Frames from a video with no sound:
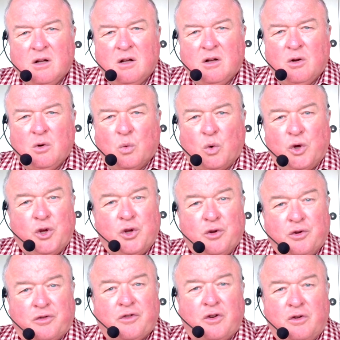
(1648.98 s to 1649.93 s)
We
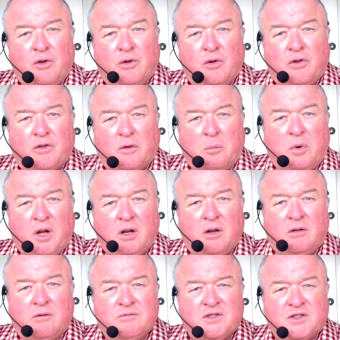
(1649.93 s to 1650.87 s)
used to use a big
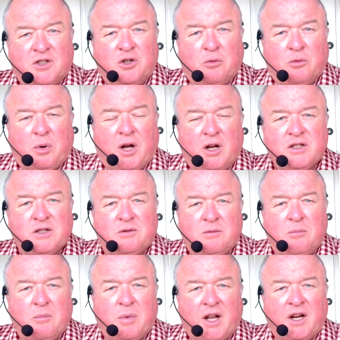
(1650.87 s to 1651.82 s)
steel post
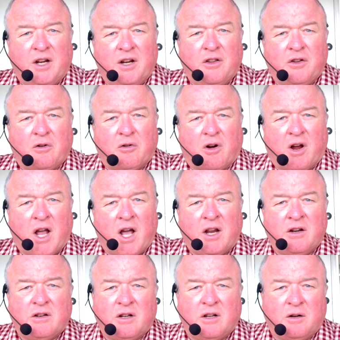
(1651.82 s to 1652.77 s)
embedded in the ground
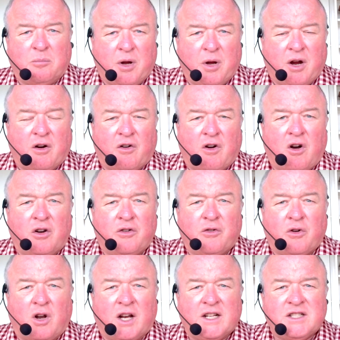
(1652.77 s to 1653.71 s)
and a pair of
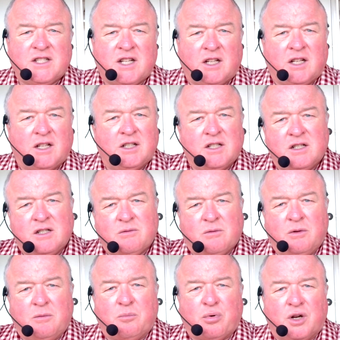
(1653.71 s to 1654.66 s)
hydraulic cylinders
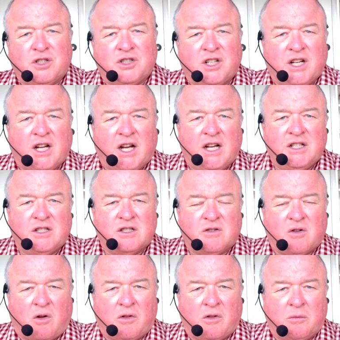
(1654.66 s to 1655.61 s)
with pressure gauges
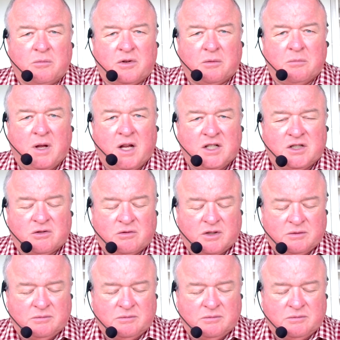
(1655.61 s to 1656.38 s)
on them to measure it.